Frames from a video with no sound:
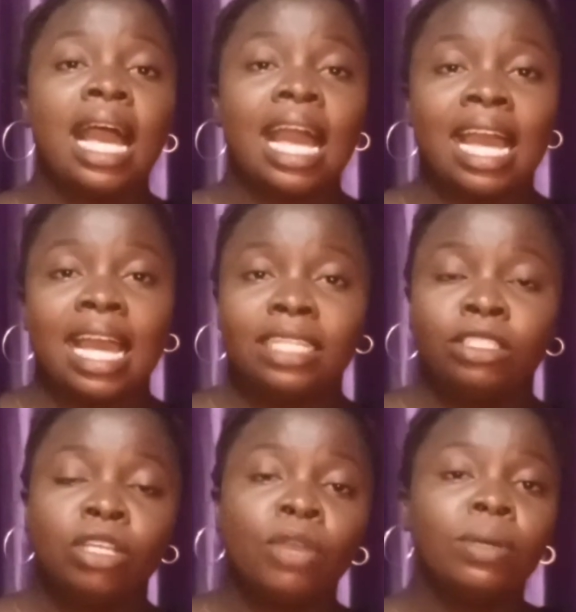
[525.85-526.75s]
And
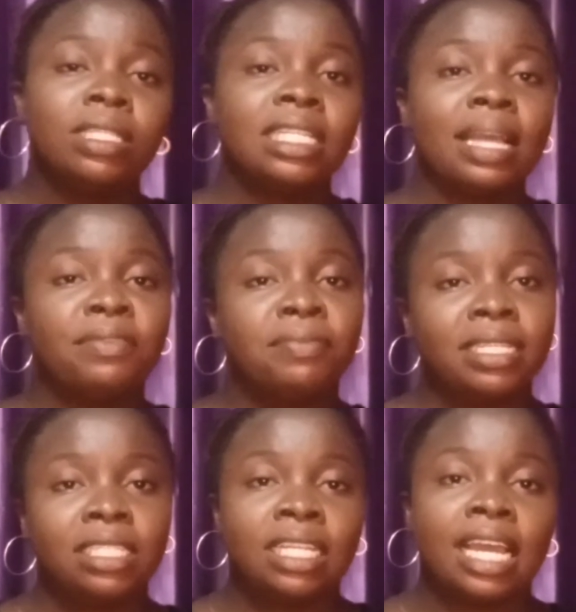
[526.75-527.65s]
you know, it wasn't that
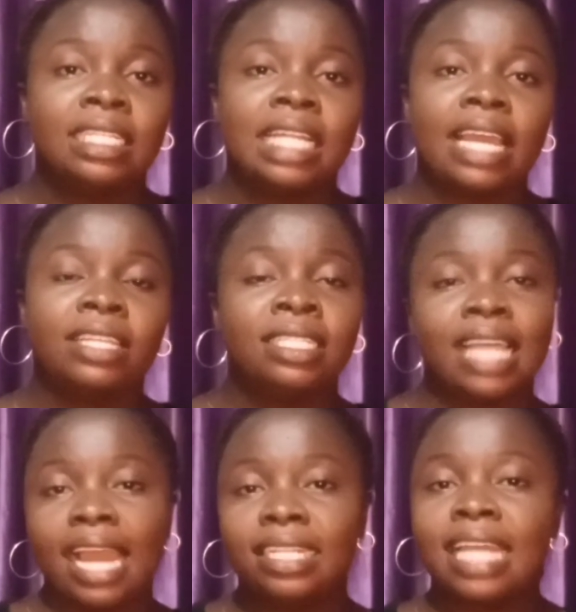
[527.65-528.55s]
message that is like
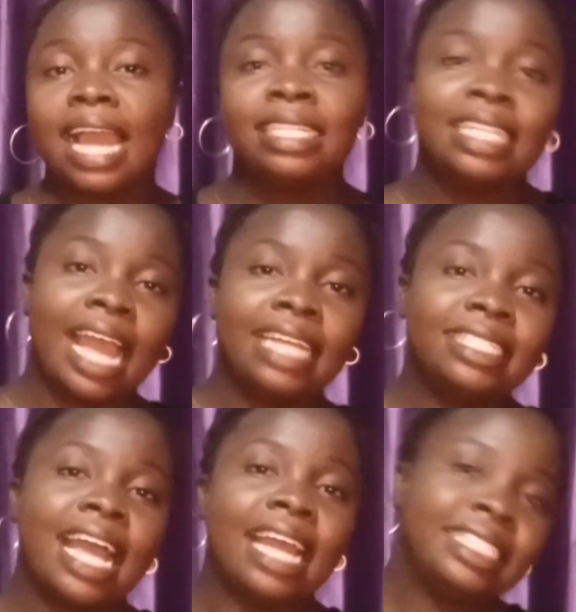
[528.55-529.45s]
die, die, die,
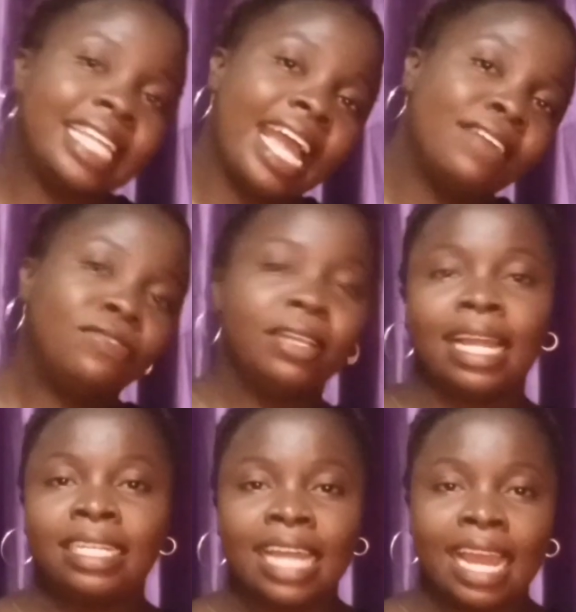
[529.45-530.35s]
die, die, fall
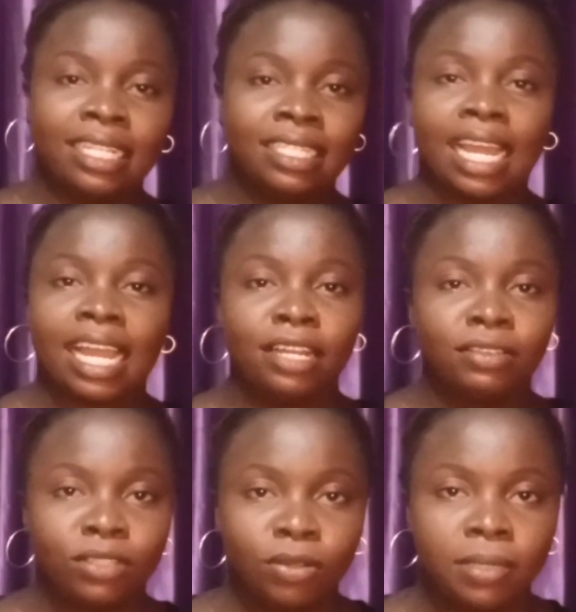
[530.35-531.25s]
and die, that kind
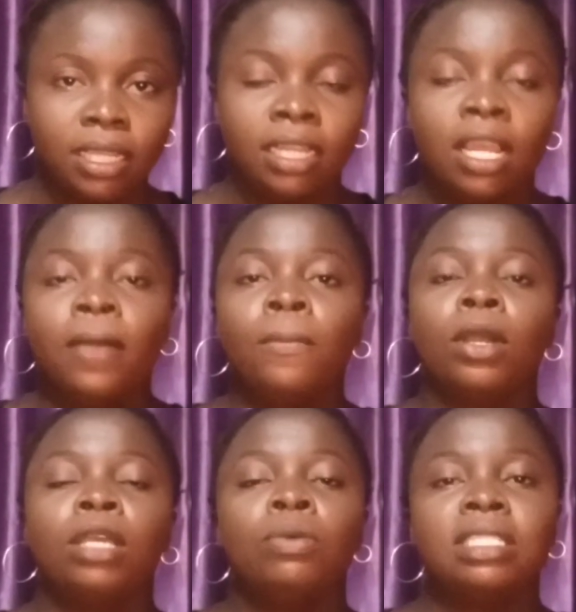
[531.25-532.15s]
of something.
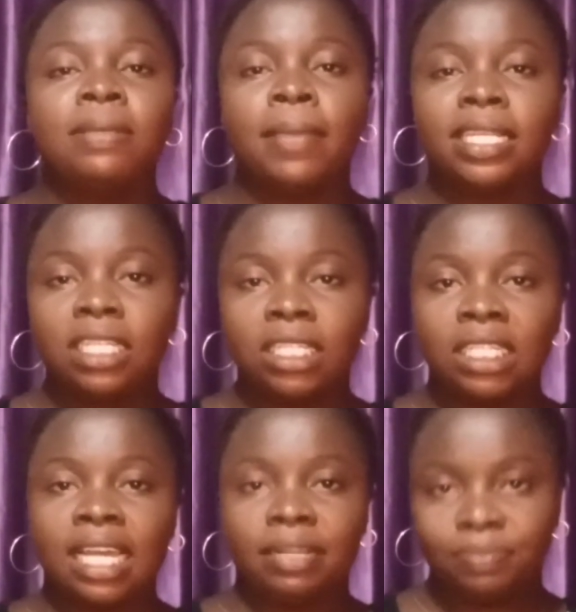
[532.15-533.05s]
But it was a message
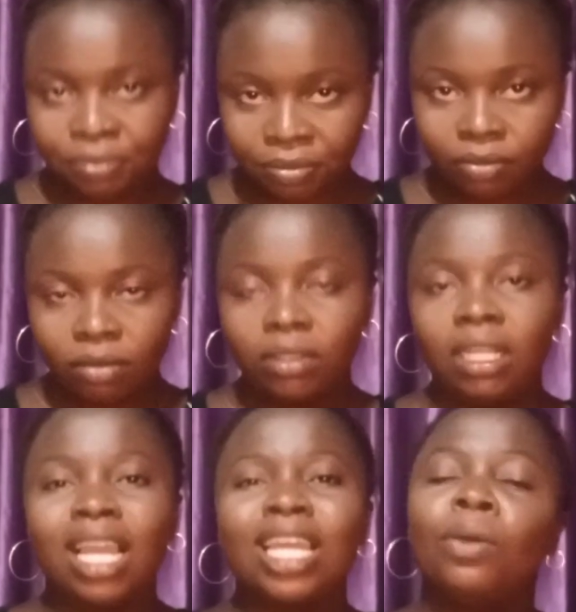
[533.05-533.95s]
that
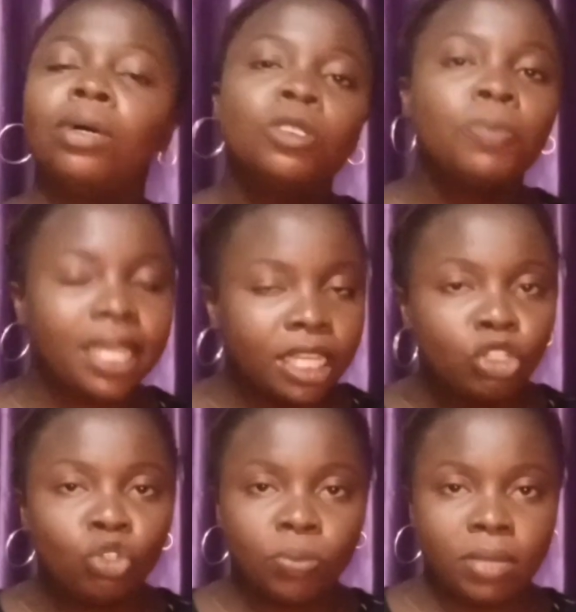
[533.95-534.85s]
it was speaking
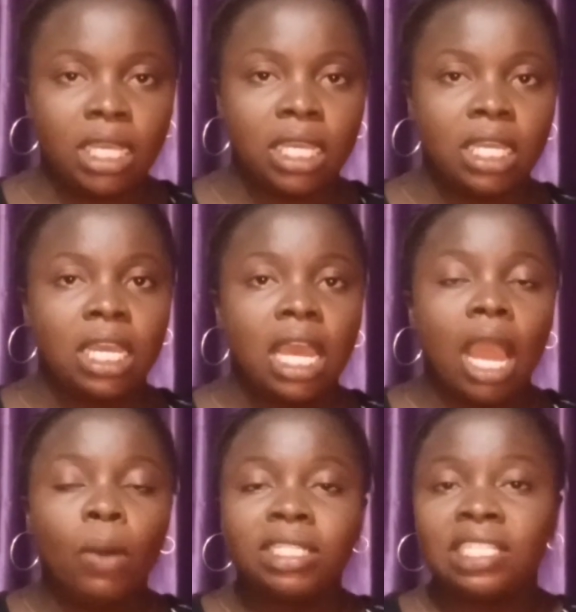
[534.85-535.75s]
to me
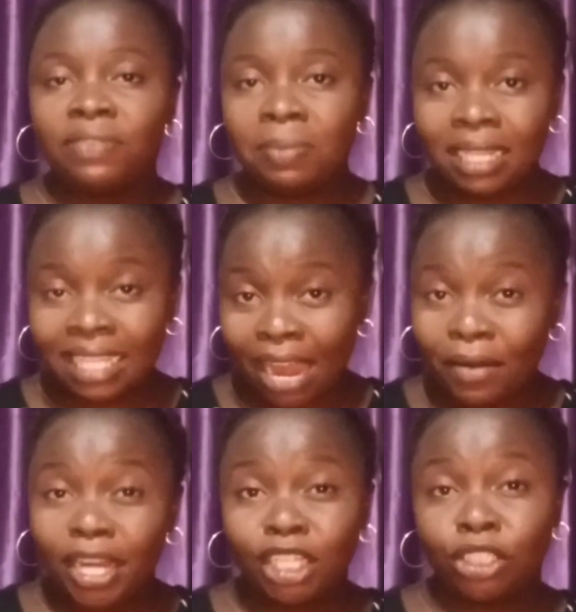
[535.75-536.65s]
it was giving me
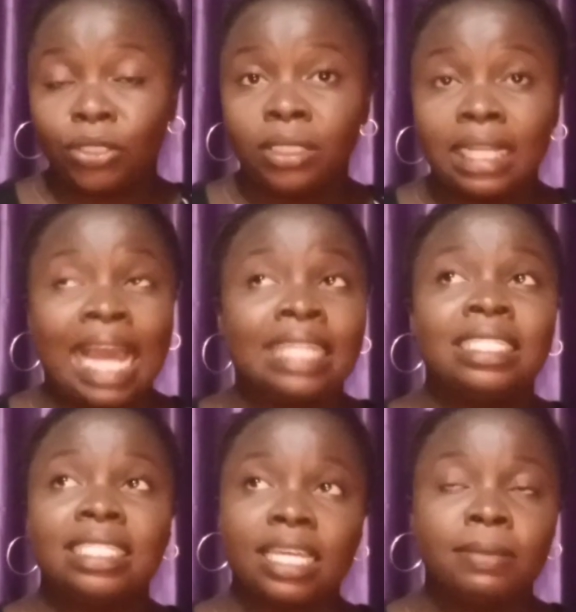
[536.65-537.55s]
direction at
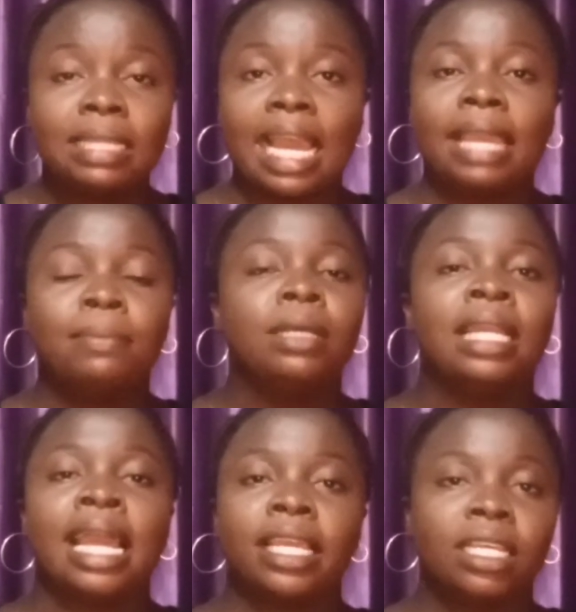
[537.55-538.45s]
the same time
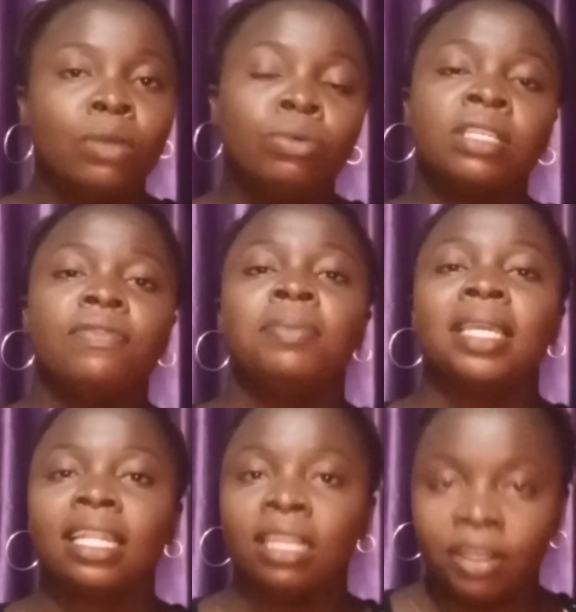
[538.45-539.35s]
like it was giving
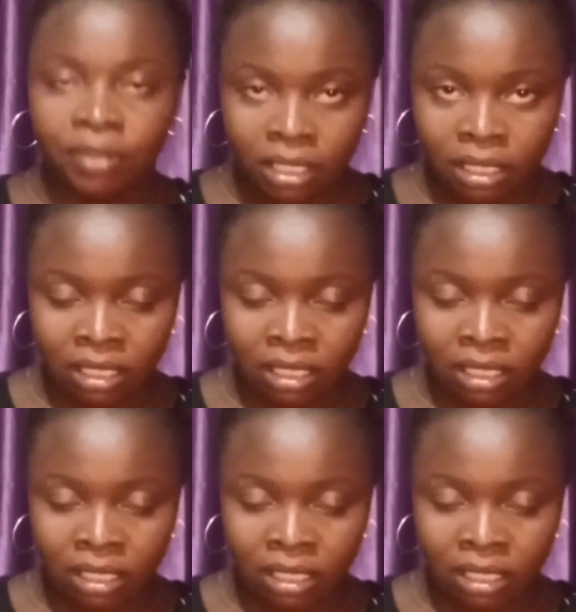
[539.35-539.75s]
me clarity